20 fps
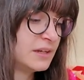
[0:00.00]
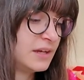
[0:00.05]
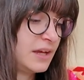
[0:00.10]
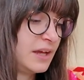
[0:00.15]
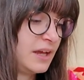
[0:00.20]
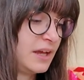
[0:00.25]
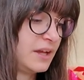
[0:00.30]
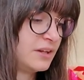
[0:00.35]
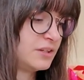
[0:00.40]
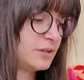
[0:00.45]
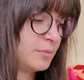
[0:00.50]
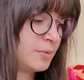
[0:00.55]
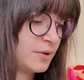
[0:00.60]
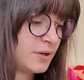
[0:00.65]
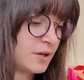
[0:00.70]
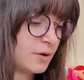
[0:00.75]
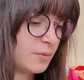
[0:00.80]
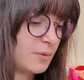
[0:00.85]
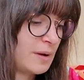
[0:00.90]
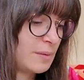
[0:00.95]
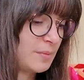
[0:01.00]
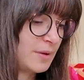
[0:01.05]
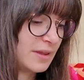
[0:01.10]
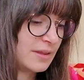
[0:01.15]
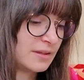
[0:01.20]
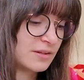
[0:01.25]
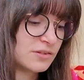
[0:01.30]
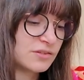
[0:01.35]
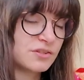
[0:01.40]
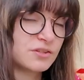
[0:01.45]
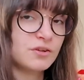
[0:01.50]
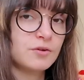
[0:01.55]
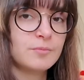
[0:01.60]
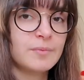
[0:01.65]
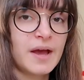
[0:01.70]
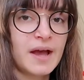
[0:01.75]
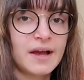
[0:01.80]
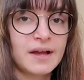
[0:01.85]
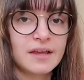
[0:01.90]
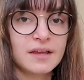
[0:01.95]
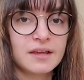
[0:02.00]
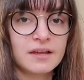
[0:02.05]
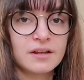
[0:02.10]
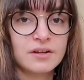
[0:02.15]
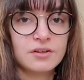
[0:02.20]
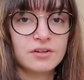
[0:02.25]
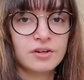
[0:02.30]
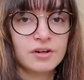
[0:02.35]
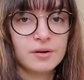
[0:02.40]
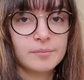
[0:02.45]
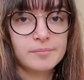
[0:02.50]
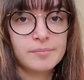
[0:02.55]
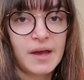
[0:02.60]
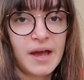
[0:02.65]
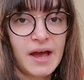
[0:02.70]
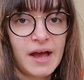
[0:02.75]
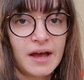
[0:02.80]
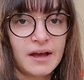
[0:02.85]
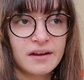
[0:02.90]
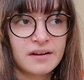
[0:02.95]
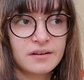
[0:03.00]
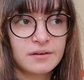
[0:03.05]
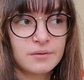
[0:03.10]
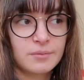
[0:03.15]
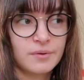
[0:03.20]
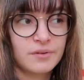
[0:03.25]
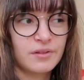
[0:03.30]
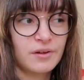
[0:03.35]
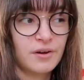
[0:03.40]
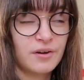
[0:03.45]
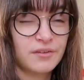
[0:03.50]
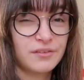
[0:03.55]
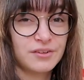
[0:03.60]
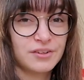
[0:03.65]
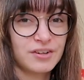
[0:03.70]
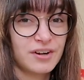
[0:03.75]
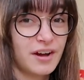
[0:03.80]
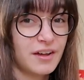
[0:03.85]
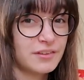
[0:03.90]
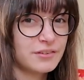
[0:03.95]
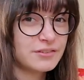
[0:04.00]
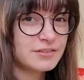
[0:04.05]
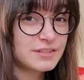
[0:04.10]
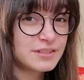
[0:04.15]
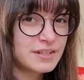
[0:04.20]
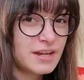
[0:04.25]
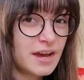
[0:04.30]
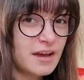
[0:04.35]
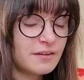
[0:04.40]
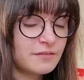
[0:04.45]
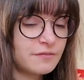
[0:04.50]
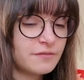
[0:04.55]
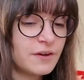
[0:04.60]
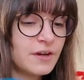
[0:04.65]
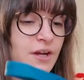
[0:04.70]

and you're putting a wet bathing suit back in your bag with all your other stuff.